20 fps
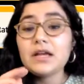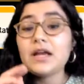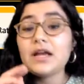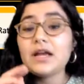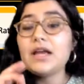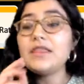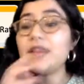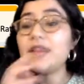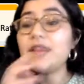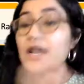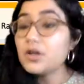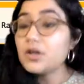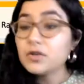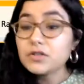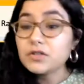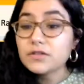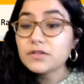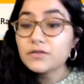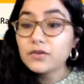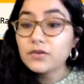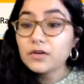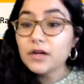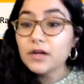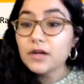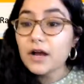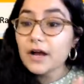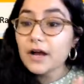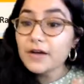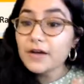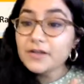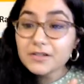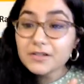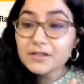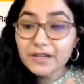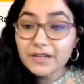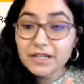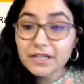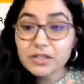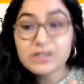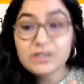And that goes for other
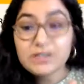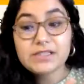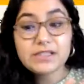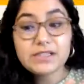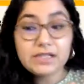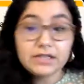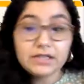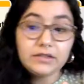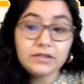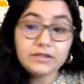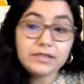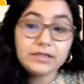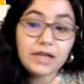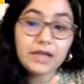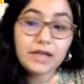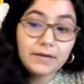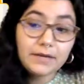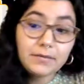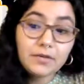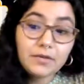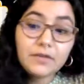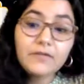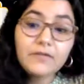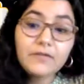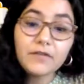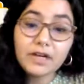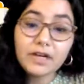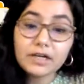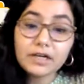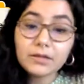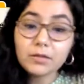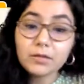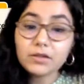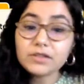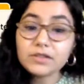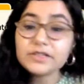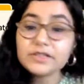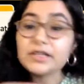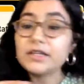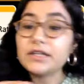Likert scale type
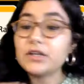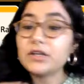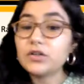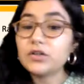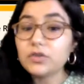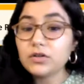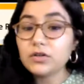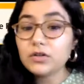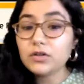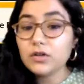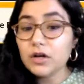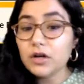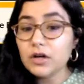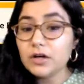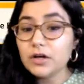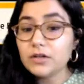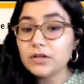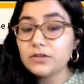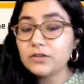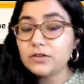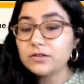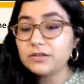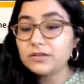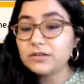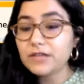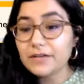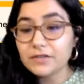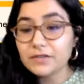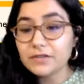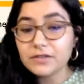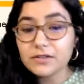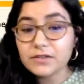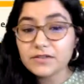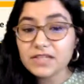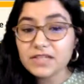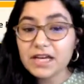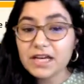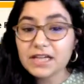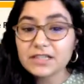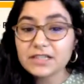variables like a level of
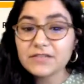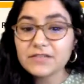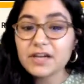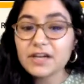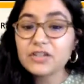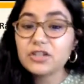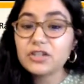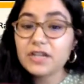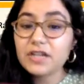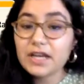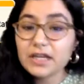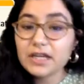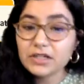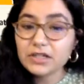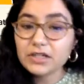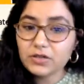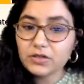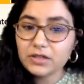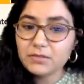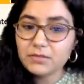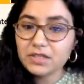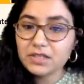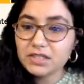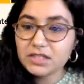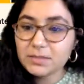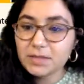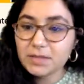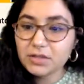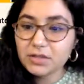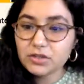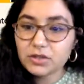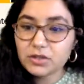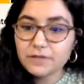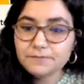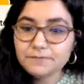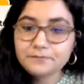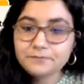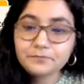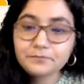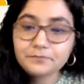satisfaction and agreement spectrum.